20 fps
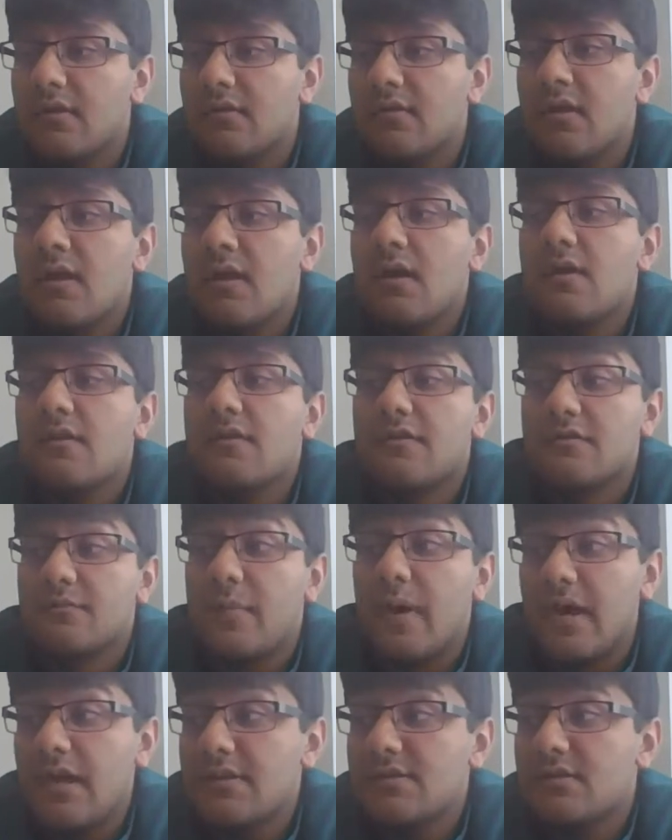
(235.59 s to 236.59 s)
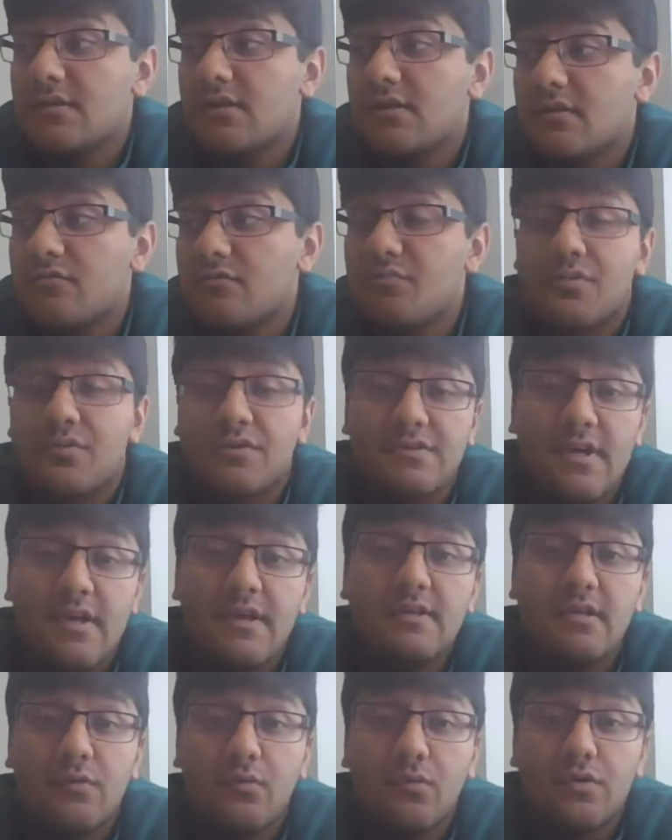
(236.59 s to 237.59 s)
And this patient is
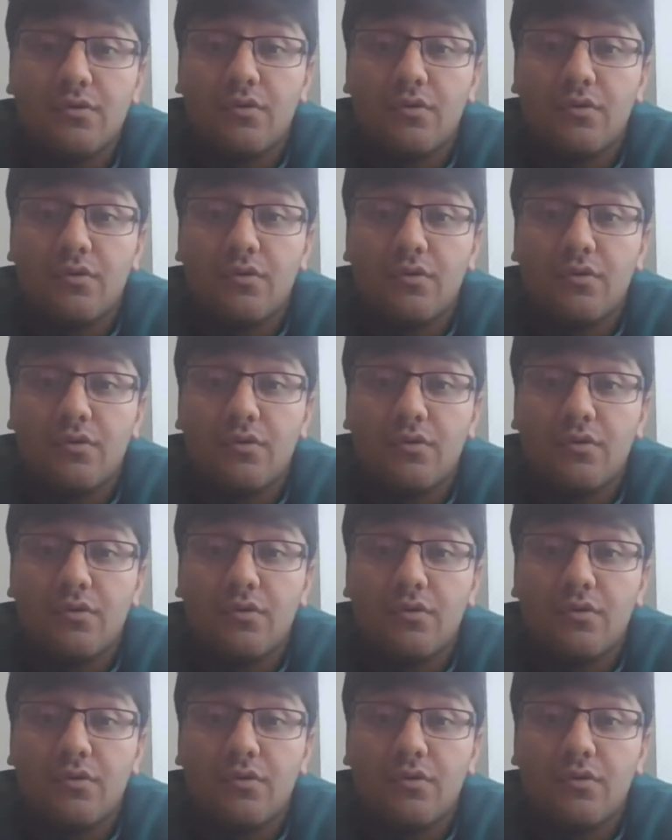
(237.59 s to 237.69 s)
presenting